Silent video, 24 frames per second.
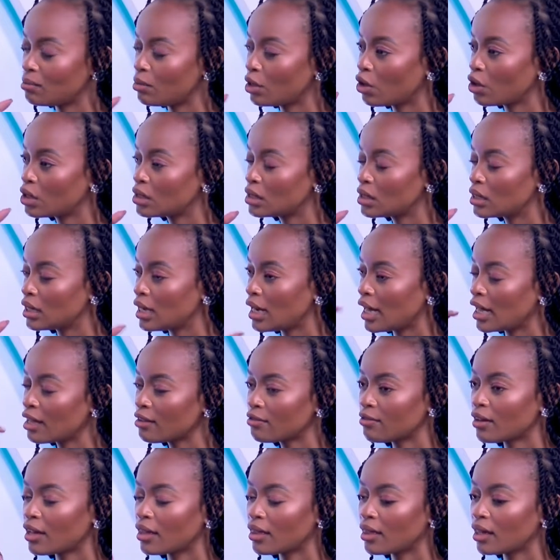Because
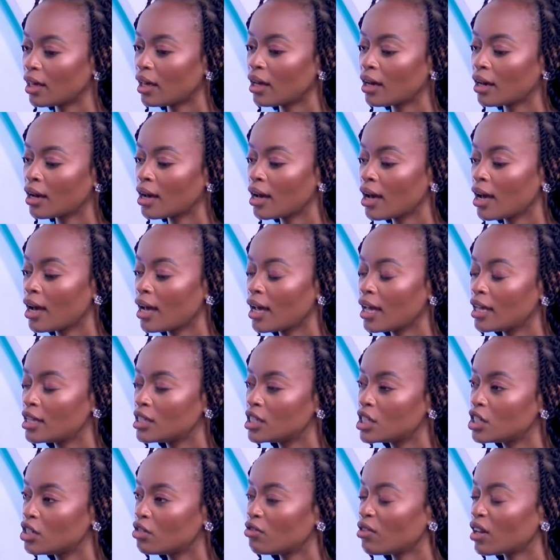life, I think, is
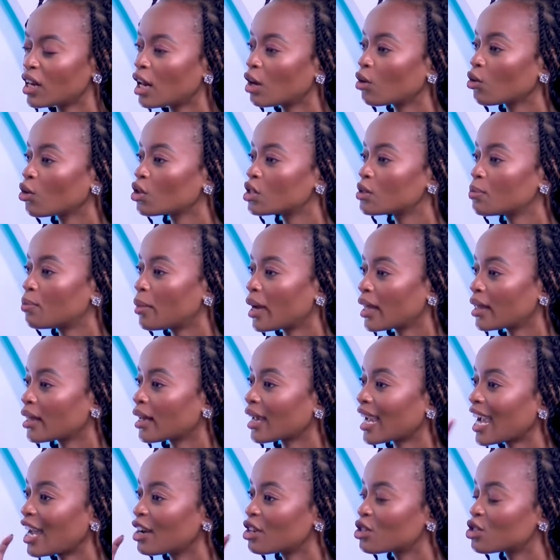driven a lot by the
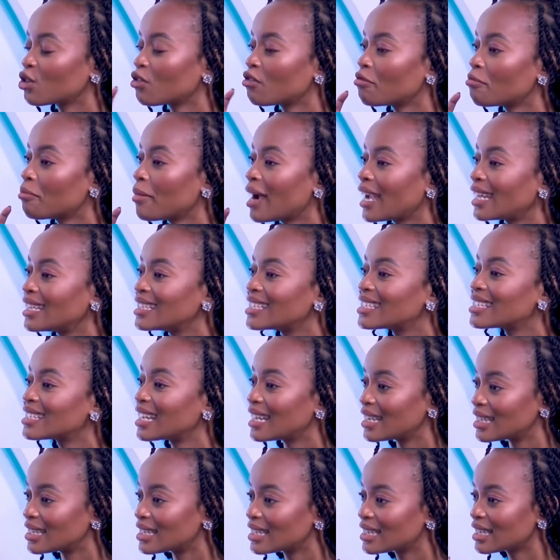kinds of
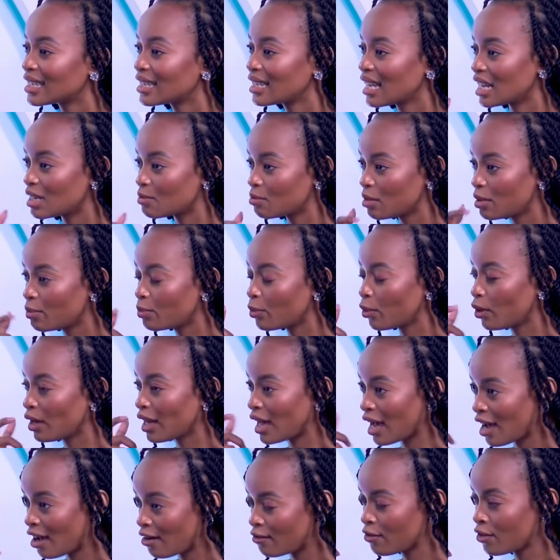mindsets that people
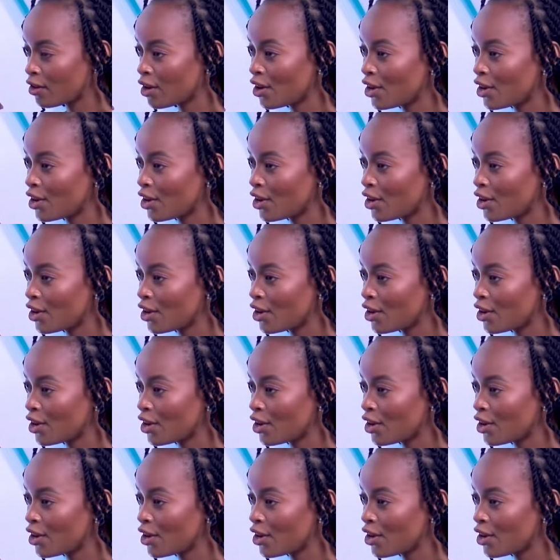have.